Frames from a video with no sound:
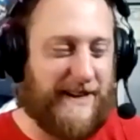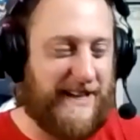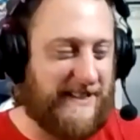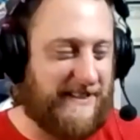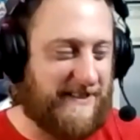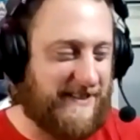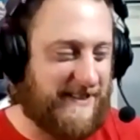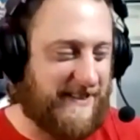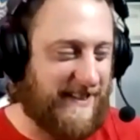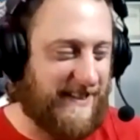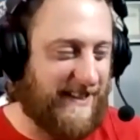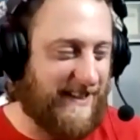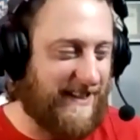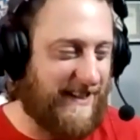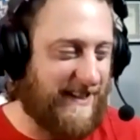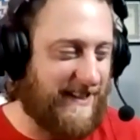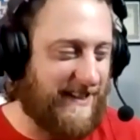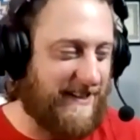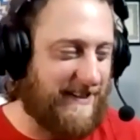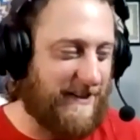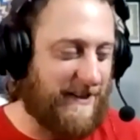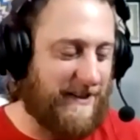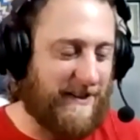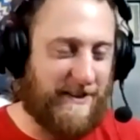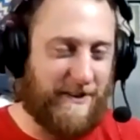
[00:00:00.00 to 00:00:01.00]
meets
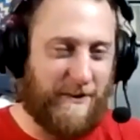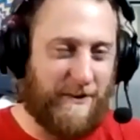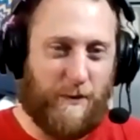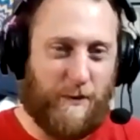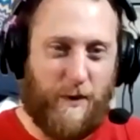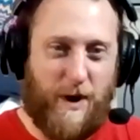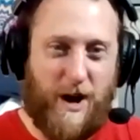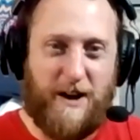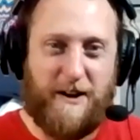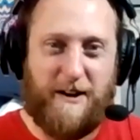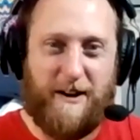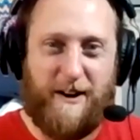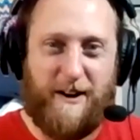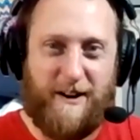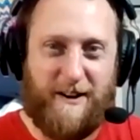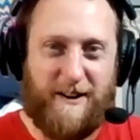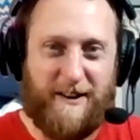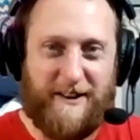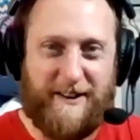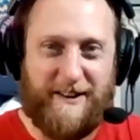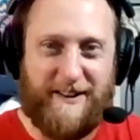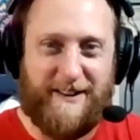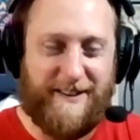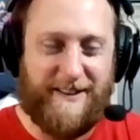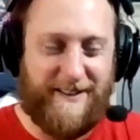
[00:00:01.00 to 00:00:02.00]
uh, Walk
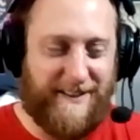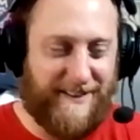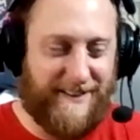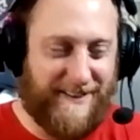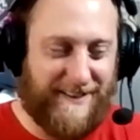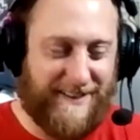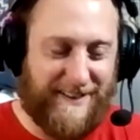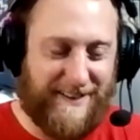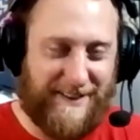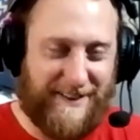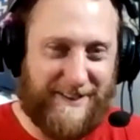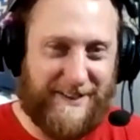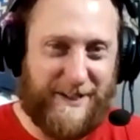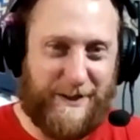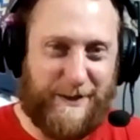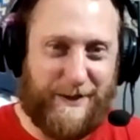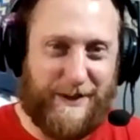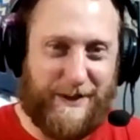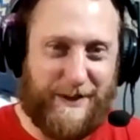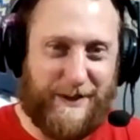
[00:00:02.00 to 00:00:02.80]
Hard the